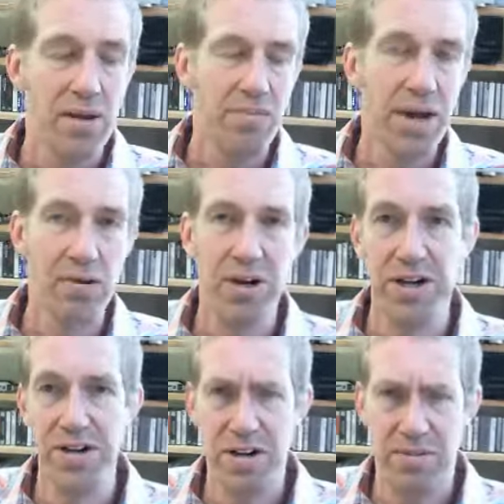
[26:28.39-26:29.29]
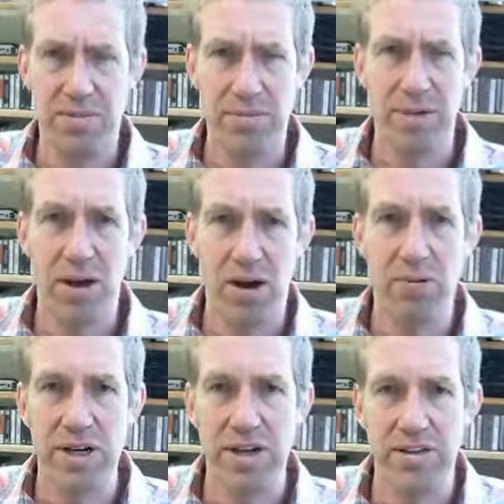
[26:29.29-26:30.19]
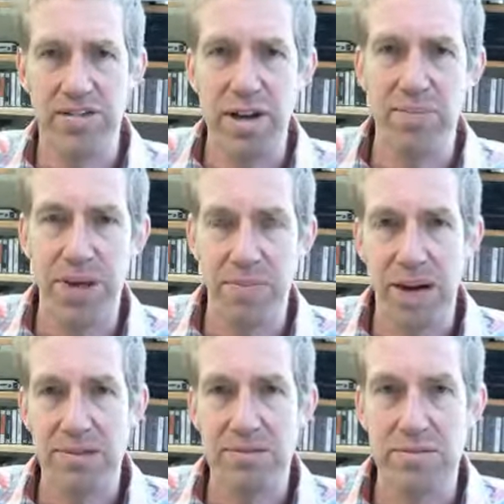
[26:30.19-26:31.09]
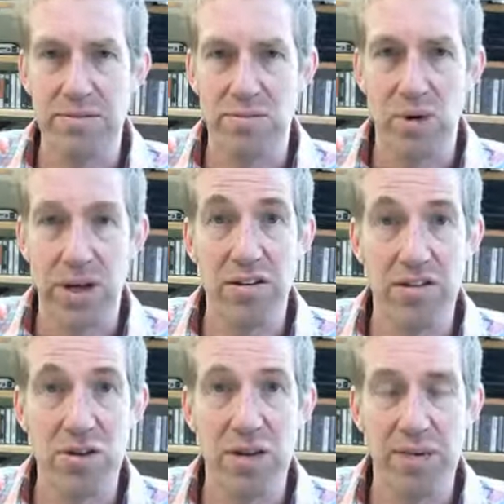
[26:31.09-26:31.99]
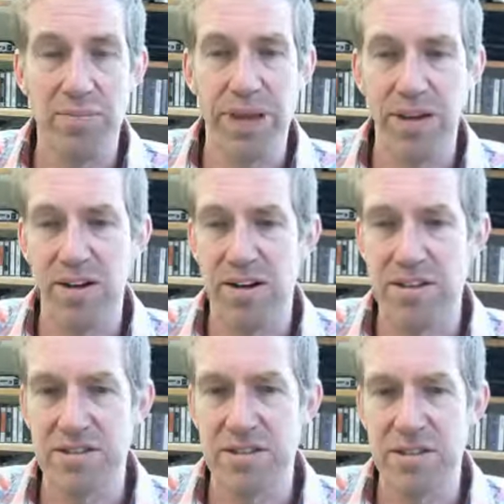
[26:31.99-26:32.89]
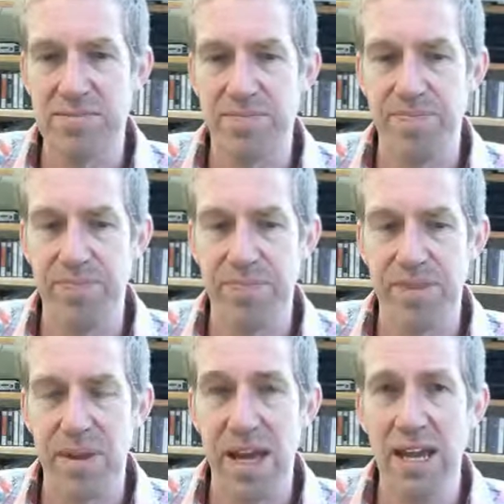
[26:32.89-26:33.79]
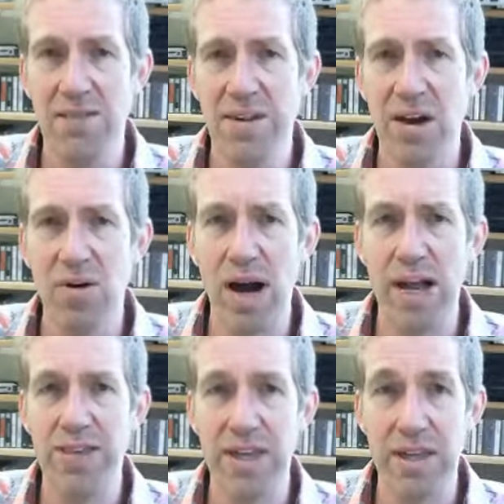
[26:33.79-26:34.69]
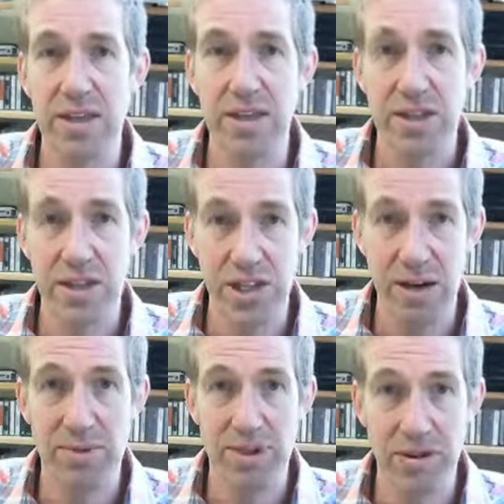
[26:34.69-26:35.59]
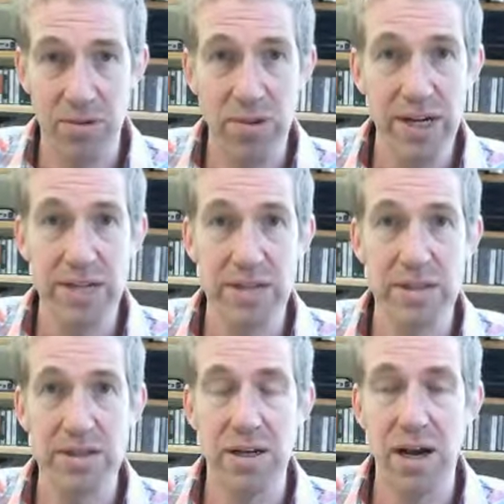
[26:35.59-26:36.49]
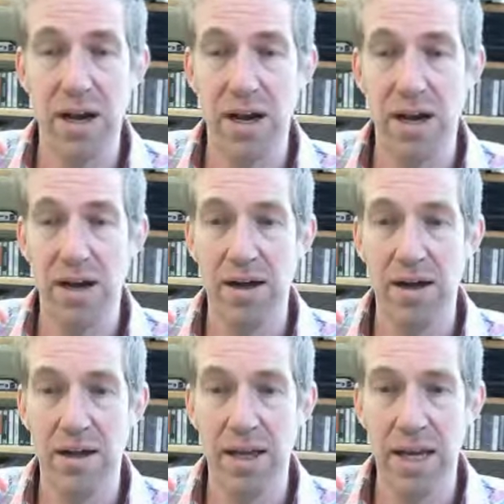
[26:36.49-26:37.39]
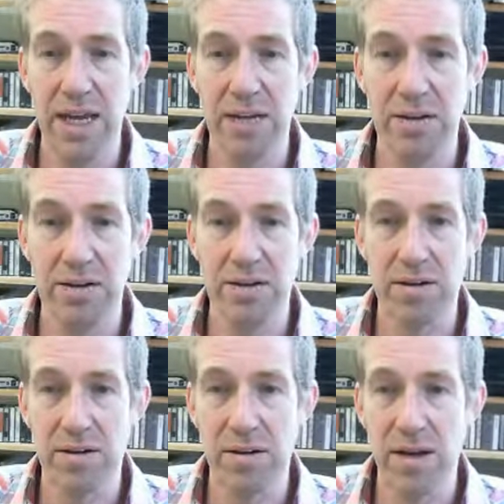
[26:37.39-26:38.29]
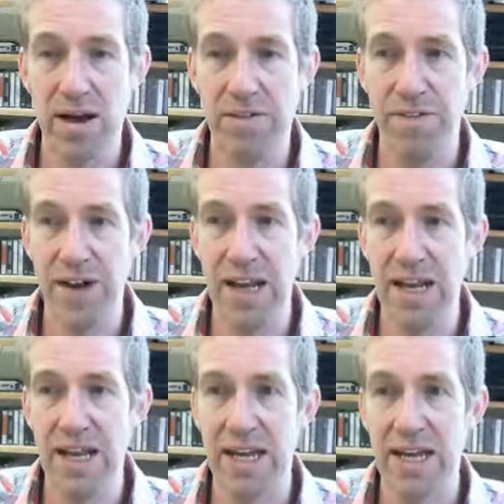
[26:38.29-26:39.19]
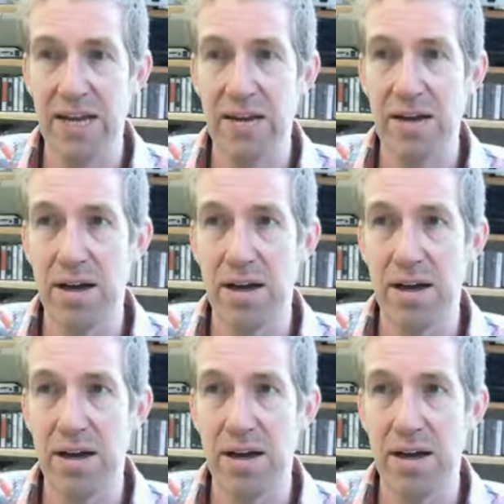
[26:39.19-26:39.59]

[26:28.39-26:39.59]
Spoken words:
But I wanted to say a bit about what he's doing, because even though I think the chapters are written in a fairly